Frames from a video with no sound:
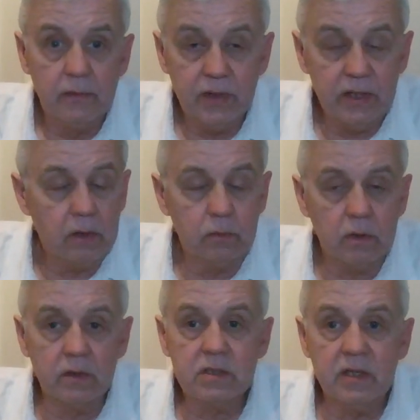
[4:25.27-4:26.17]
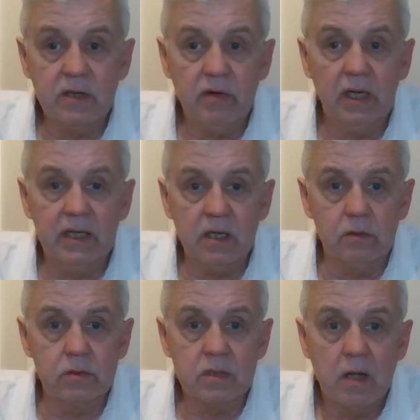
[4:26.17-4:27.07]
They don't, honestly, they really
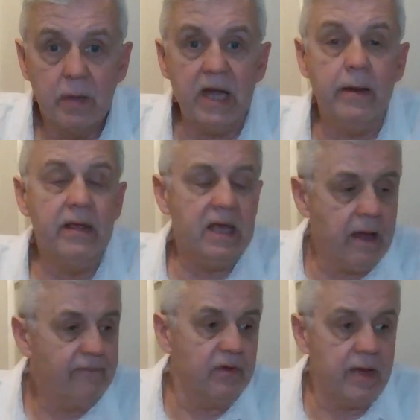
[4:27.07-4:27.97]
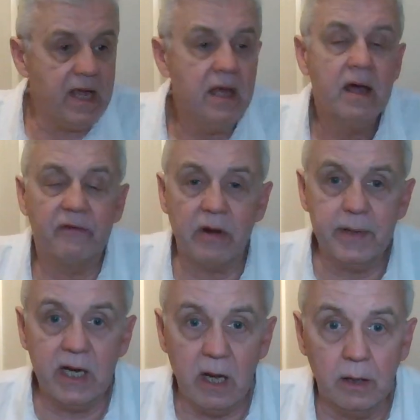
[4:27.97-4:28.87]
don't. But anyway, yeah, for me, I've rubbed
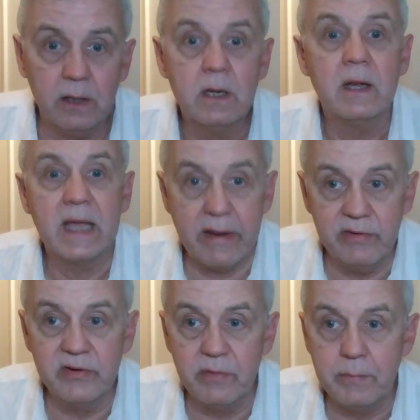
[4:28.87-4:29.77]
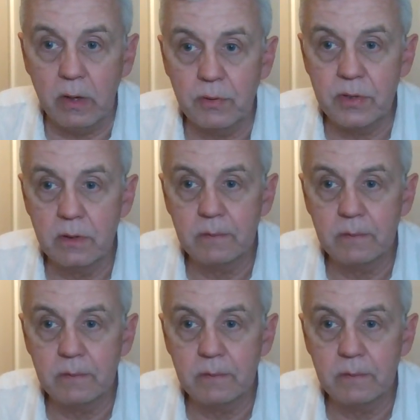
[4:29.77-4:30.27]
it on. Get rid of them both.